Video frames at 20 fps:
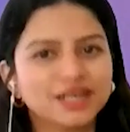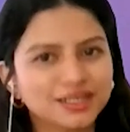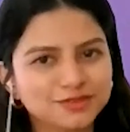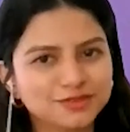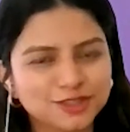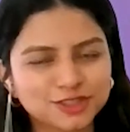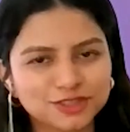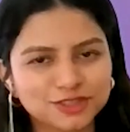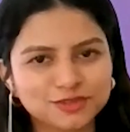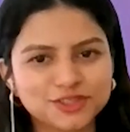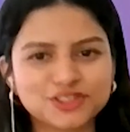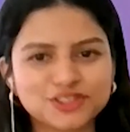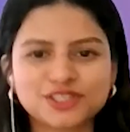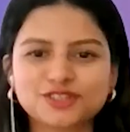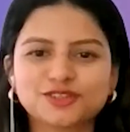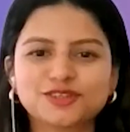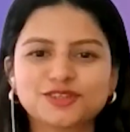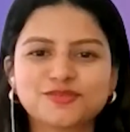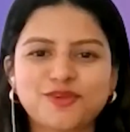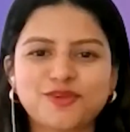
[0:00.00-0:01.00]
Welcome, Dr. Mishra,
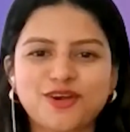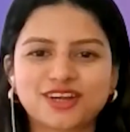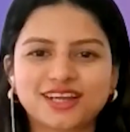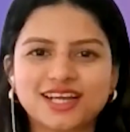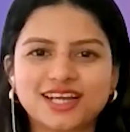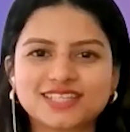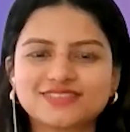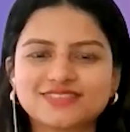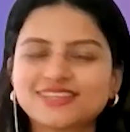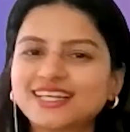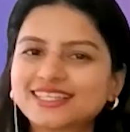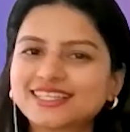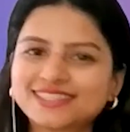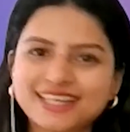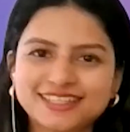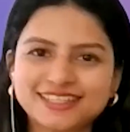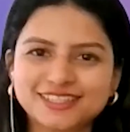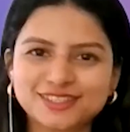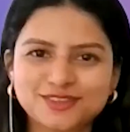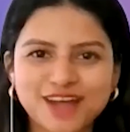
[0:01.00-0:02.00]
to the podcast. We are
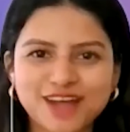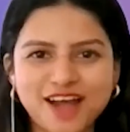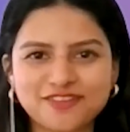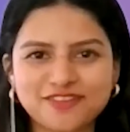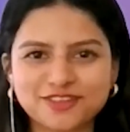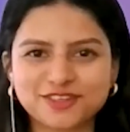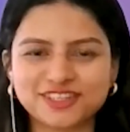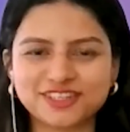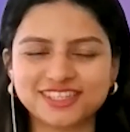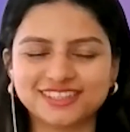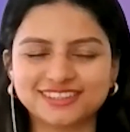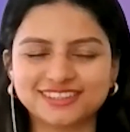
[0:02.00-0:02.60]
excited to have you